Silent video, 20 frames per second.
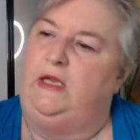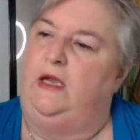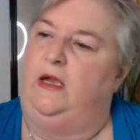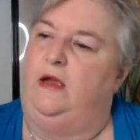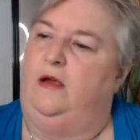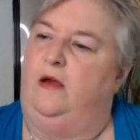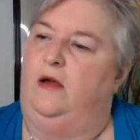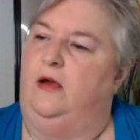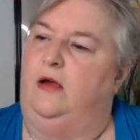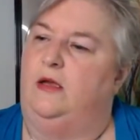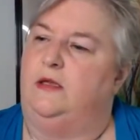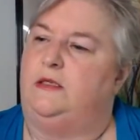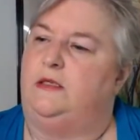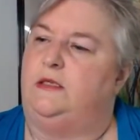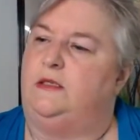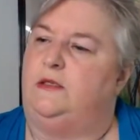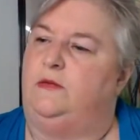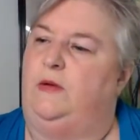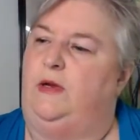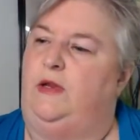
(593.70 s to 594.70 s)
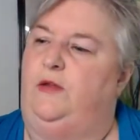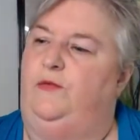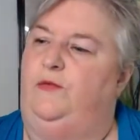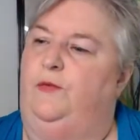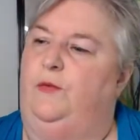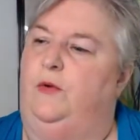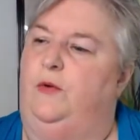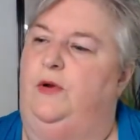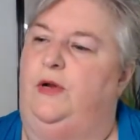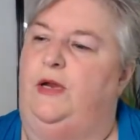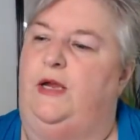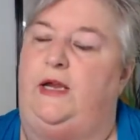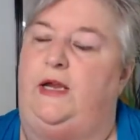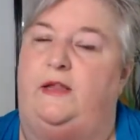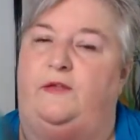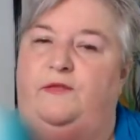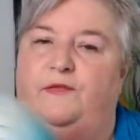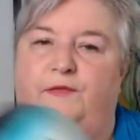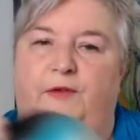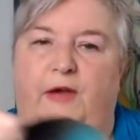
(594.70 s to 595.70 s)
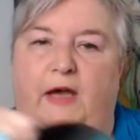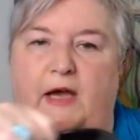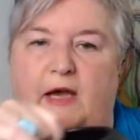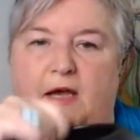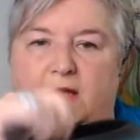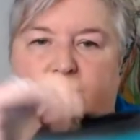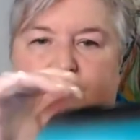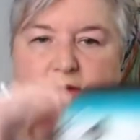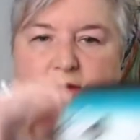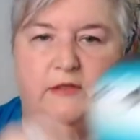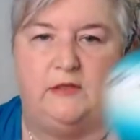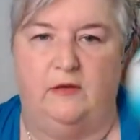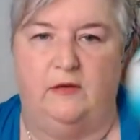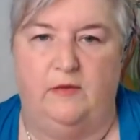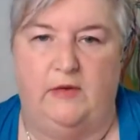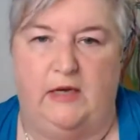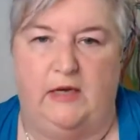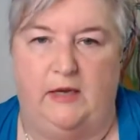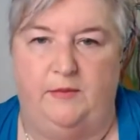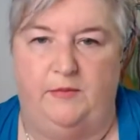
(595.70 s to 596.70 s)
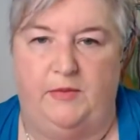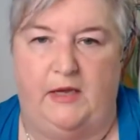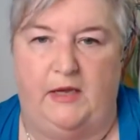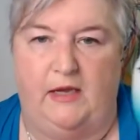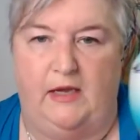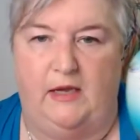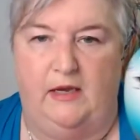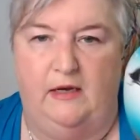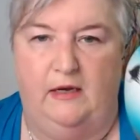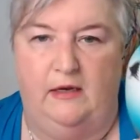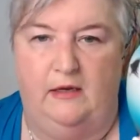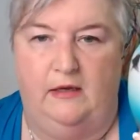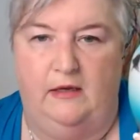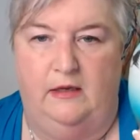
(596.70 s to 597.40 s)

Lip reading: it cost $24.95. That's not what I paid.